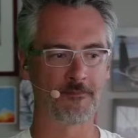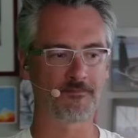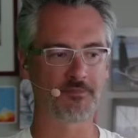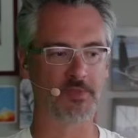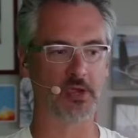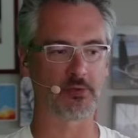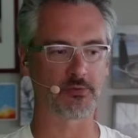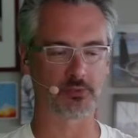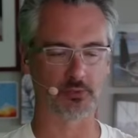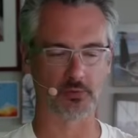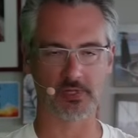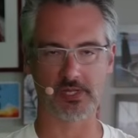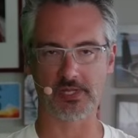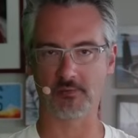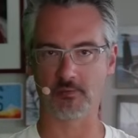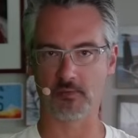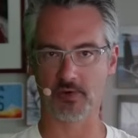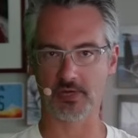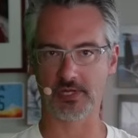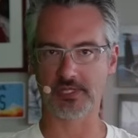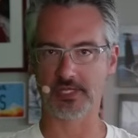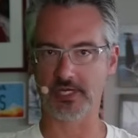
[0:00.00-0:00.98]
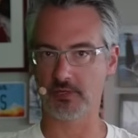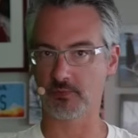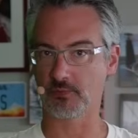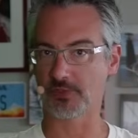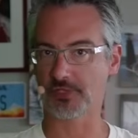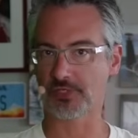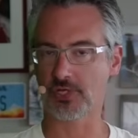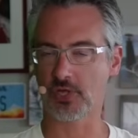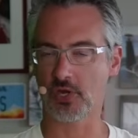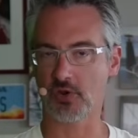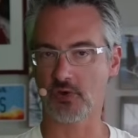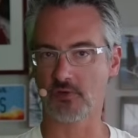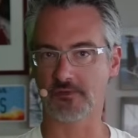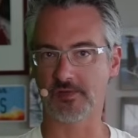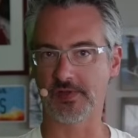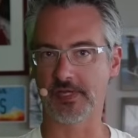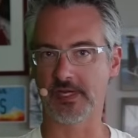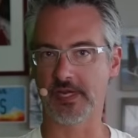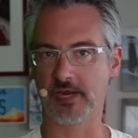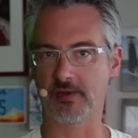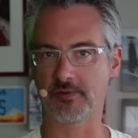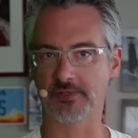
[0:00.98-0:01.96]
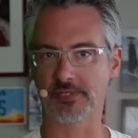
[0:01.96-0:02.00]
I was really worried that it was
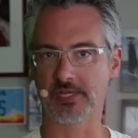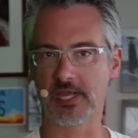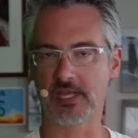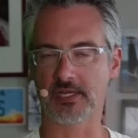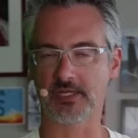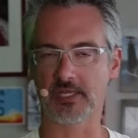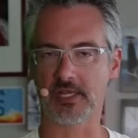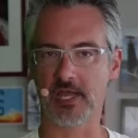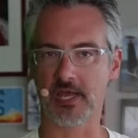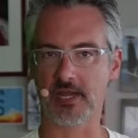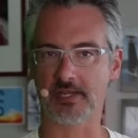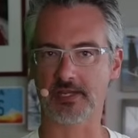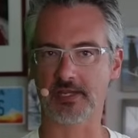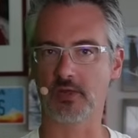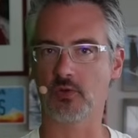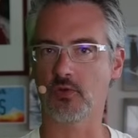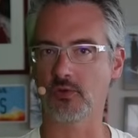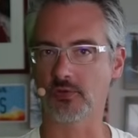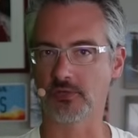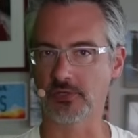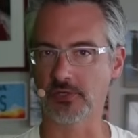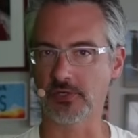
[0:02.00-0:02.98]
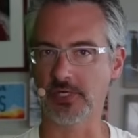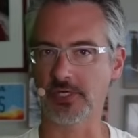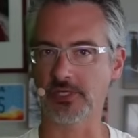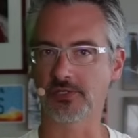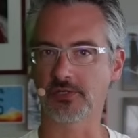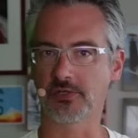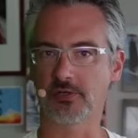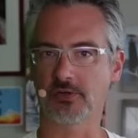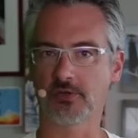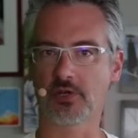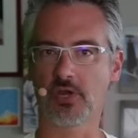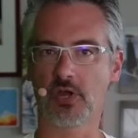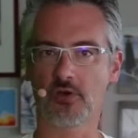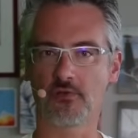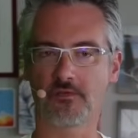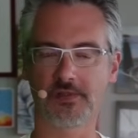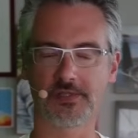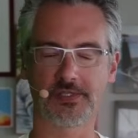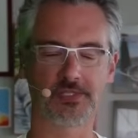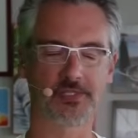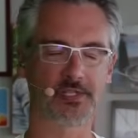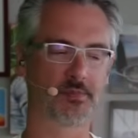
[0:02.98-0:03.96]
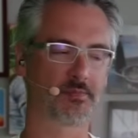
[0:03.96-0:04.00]
COVID. I was had a lot of the old traditional
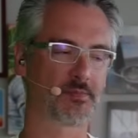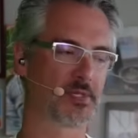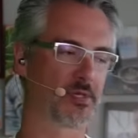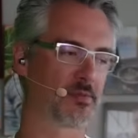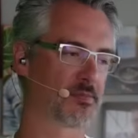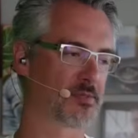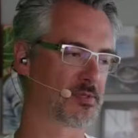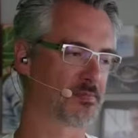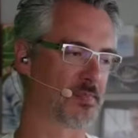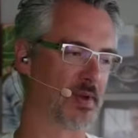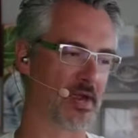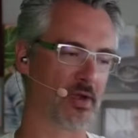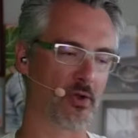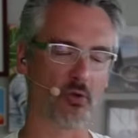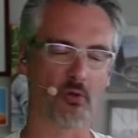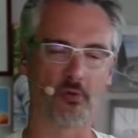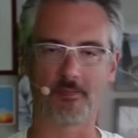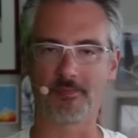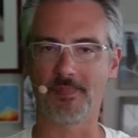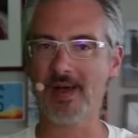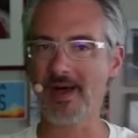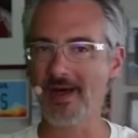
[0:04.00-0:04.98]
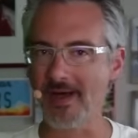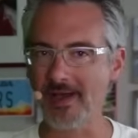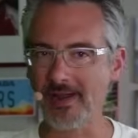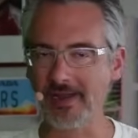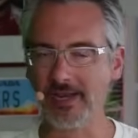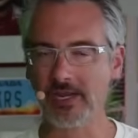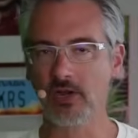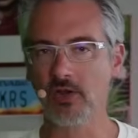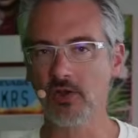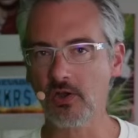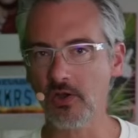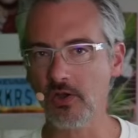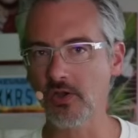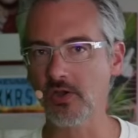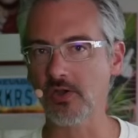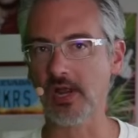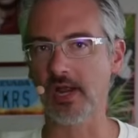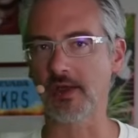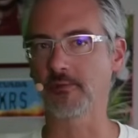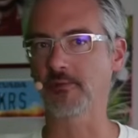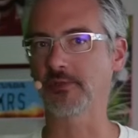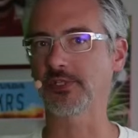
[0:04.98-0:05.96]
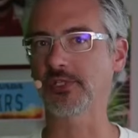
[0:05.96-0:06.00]
COVID symptoms. My whole body hurt.
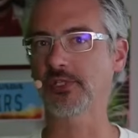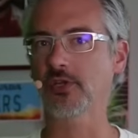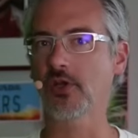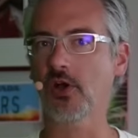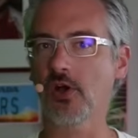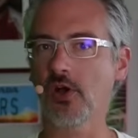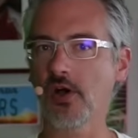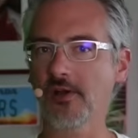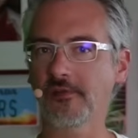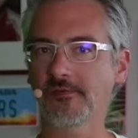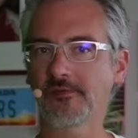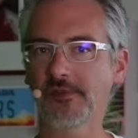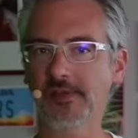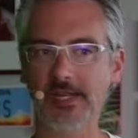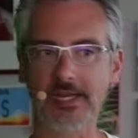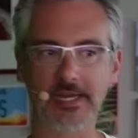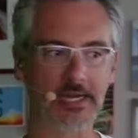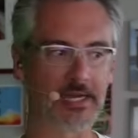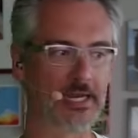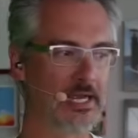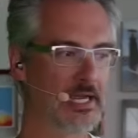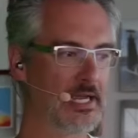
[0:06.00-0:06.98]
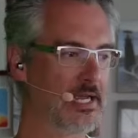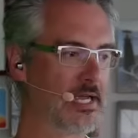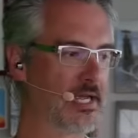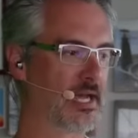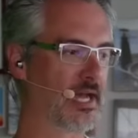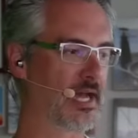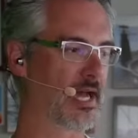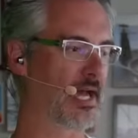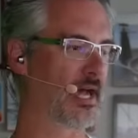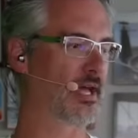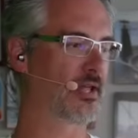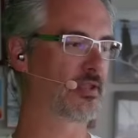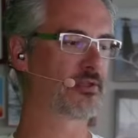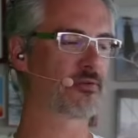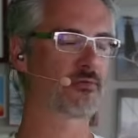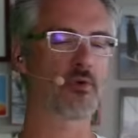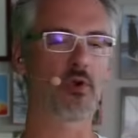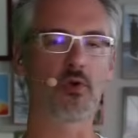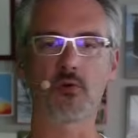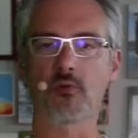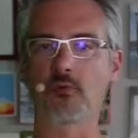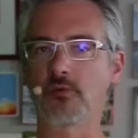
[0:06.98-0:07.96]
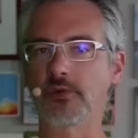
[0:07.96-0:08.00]
I was coughing, uh,
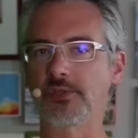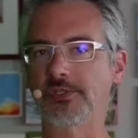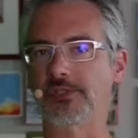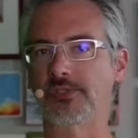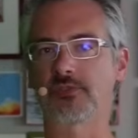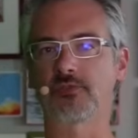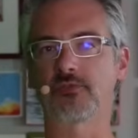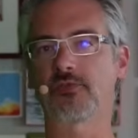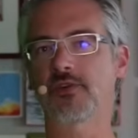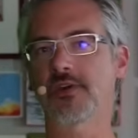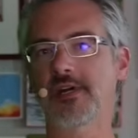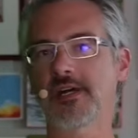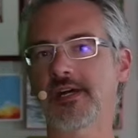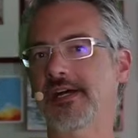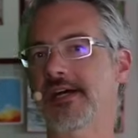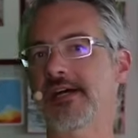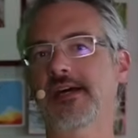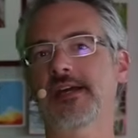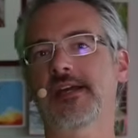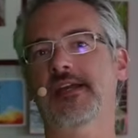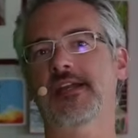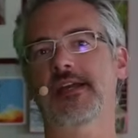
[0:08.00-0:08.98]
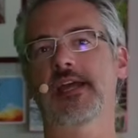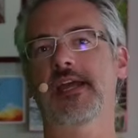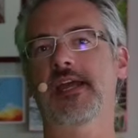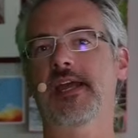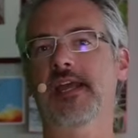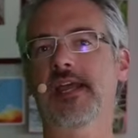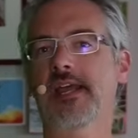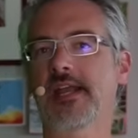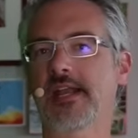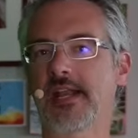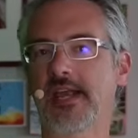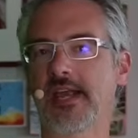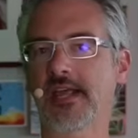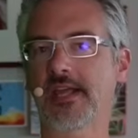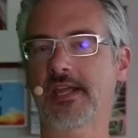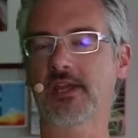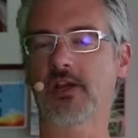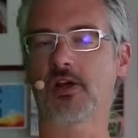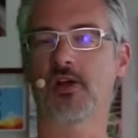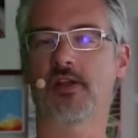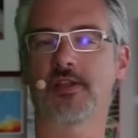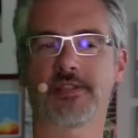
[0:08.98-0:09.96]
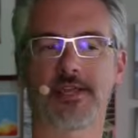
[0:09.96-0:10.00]
throat was dry, a headache,
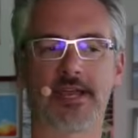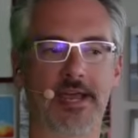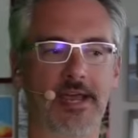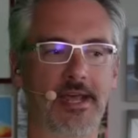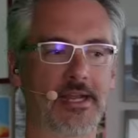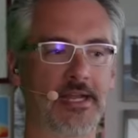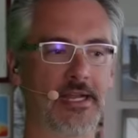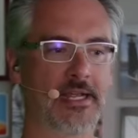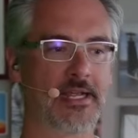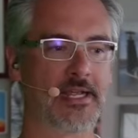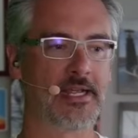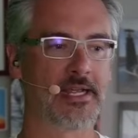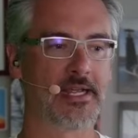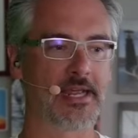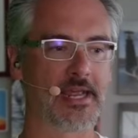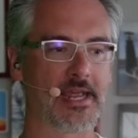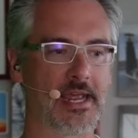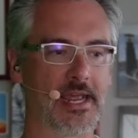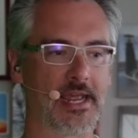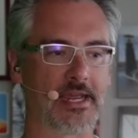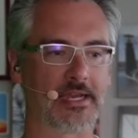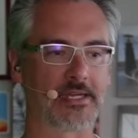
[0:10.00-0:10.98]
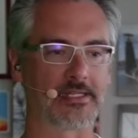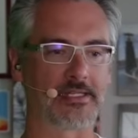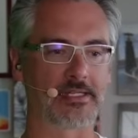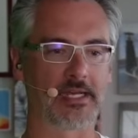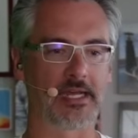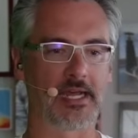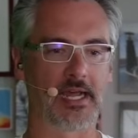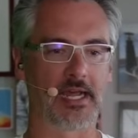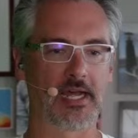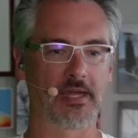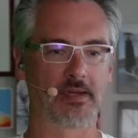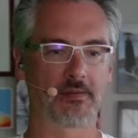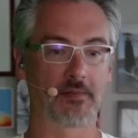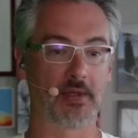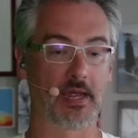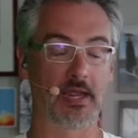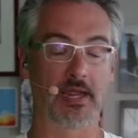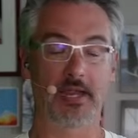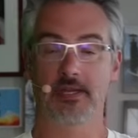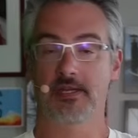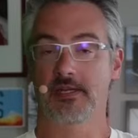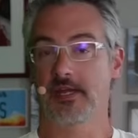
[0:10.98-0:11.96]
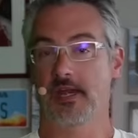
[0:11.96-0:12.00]
all that. And uh,
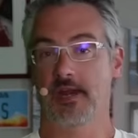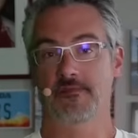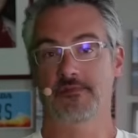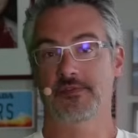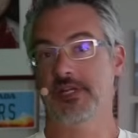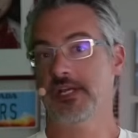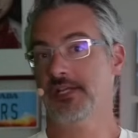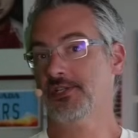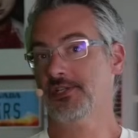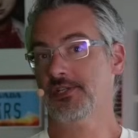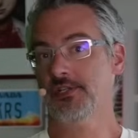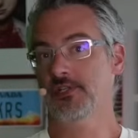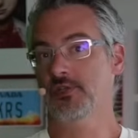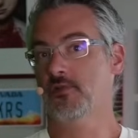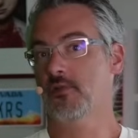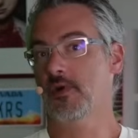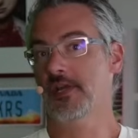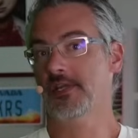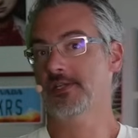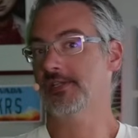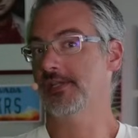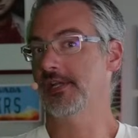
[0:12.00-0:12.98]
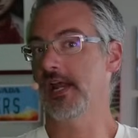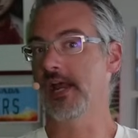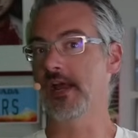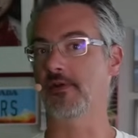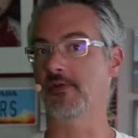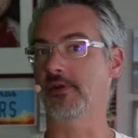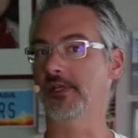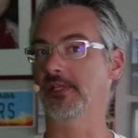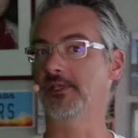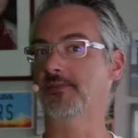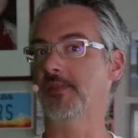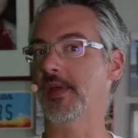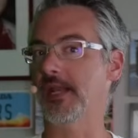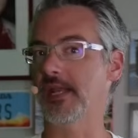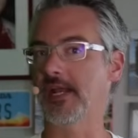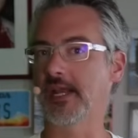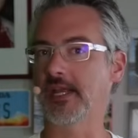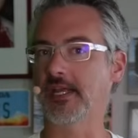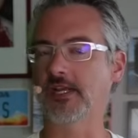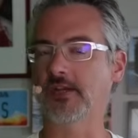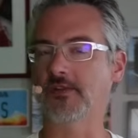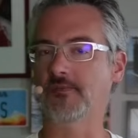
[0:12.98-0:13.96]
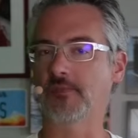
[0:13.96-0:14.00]
ended I've tested twice now, and it's been
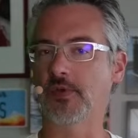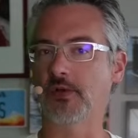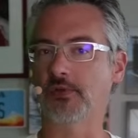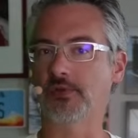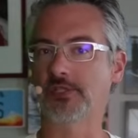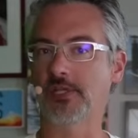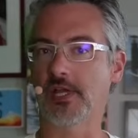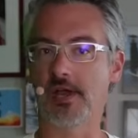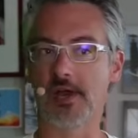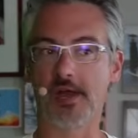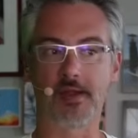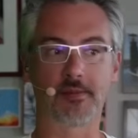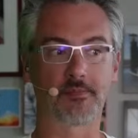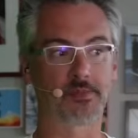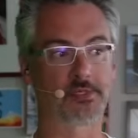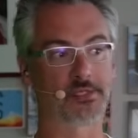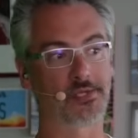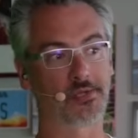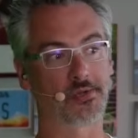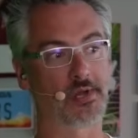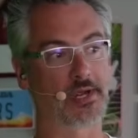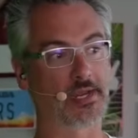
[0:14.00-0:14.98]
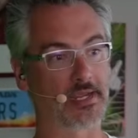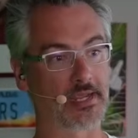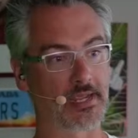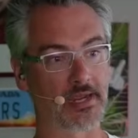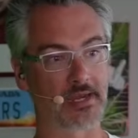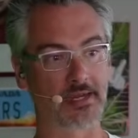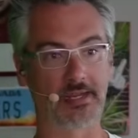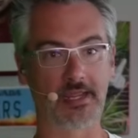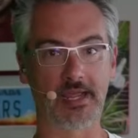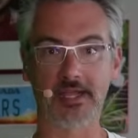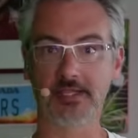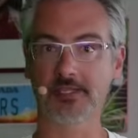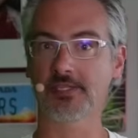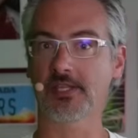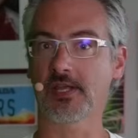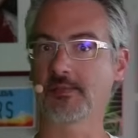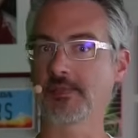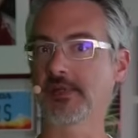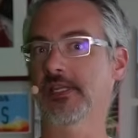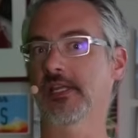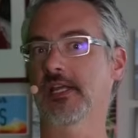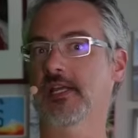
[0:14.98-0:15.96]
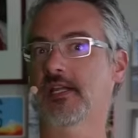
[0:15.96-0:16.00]
negative both times. So I, I guess
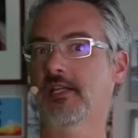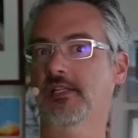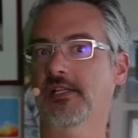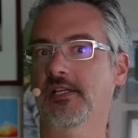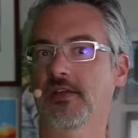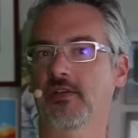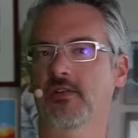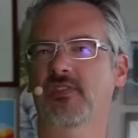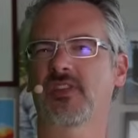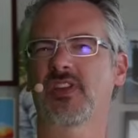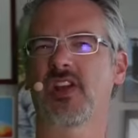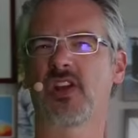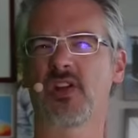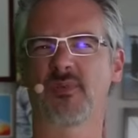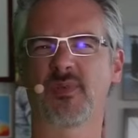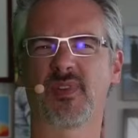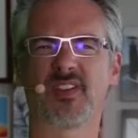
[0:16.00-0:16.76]
I'm in the clear there.